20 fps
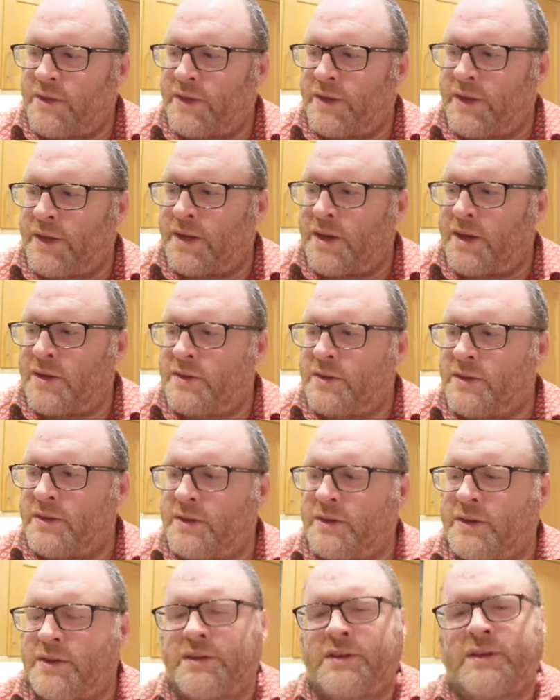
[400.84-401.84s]
You know,
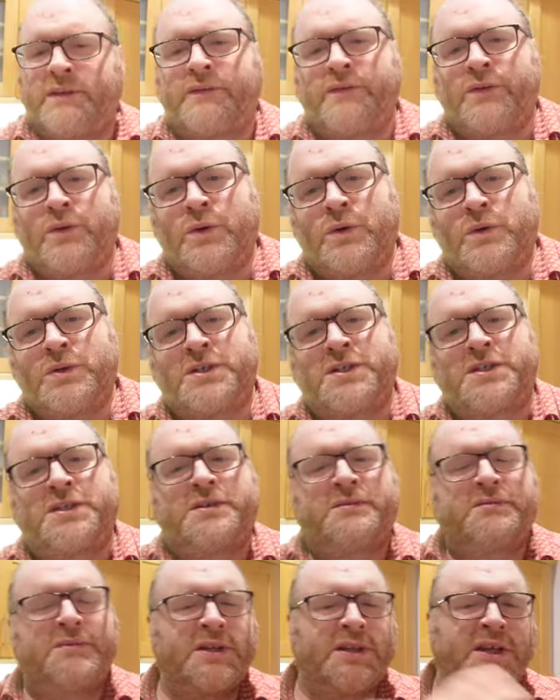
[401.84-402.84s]
the
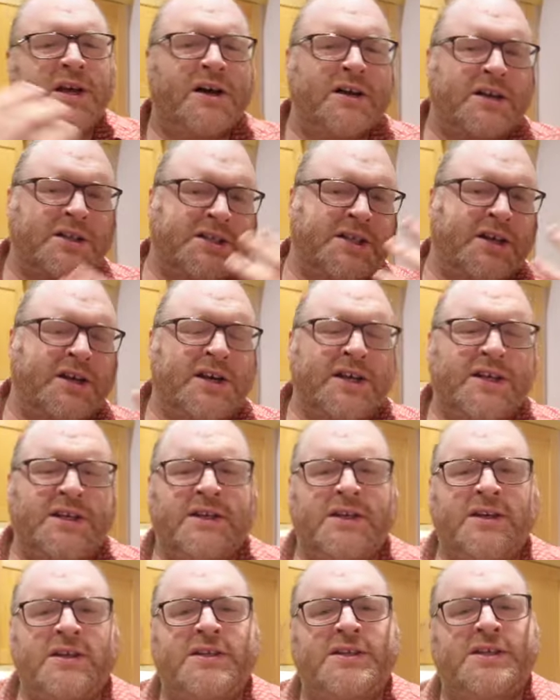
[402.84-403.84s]
Force, the dark side, the
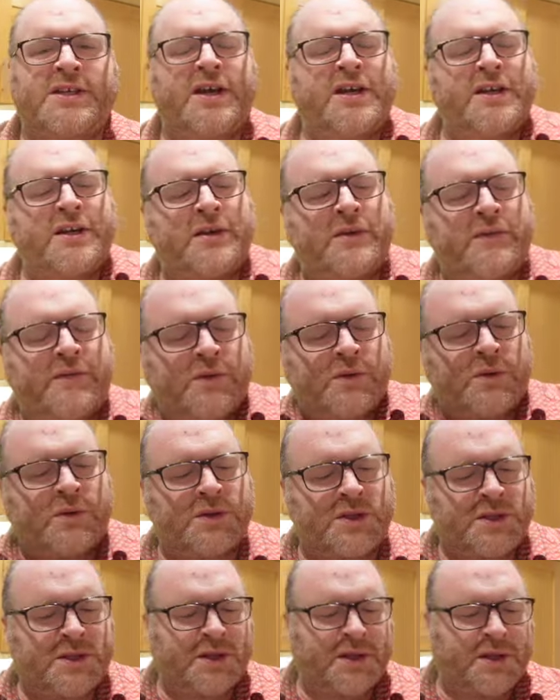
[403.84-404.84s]
good side of the
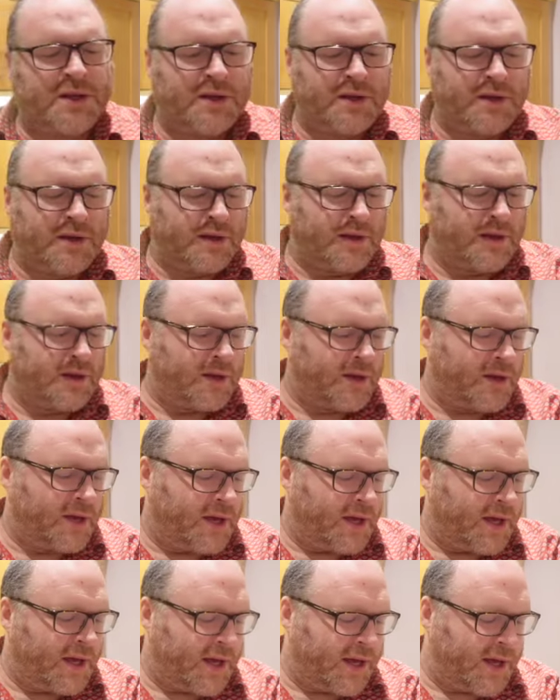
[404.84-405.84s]
Force.
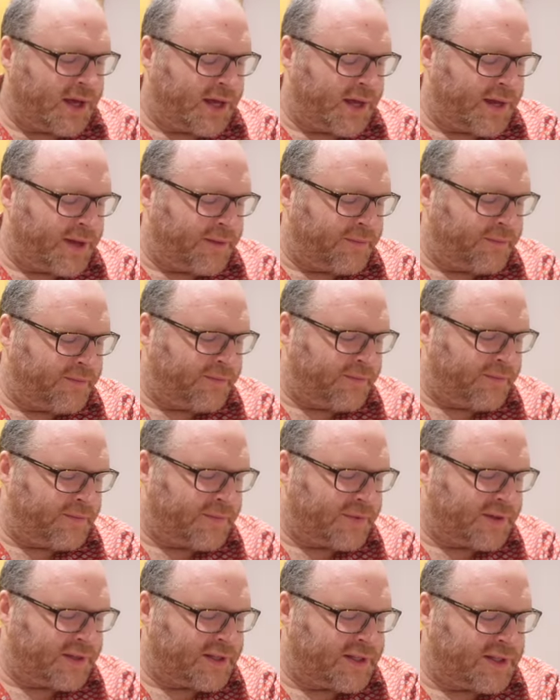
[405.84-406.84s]

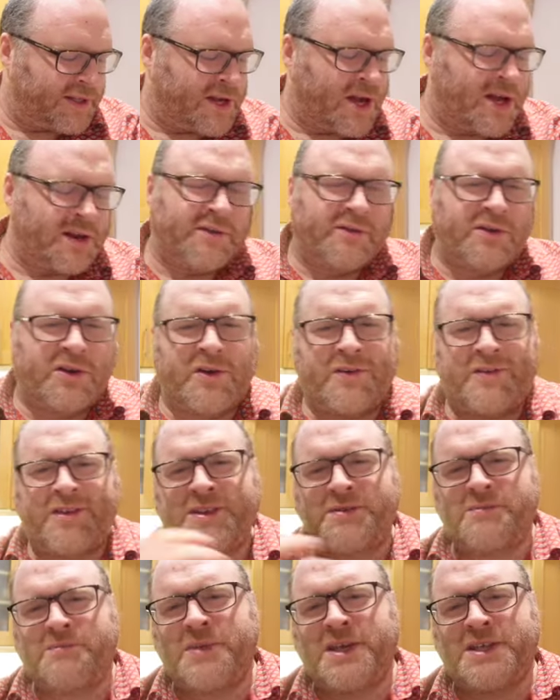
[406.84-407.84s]
There's kind of a lot of
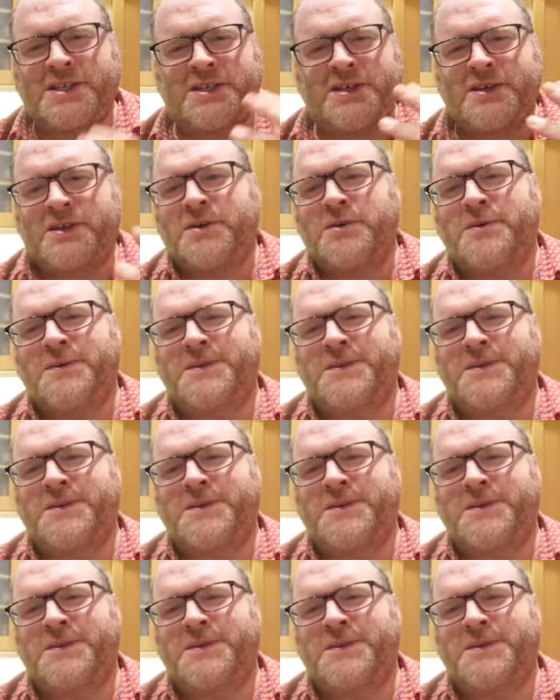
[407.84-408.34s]
this mystical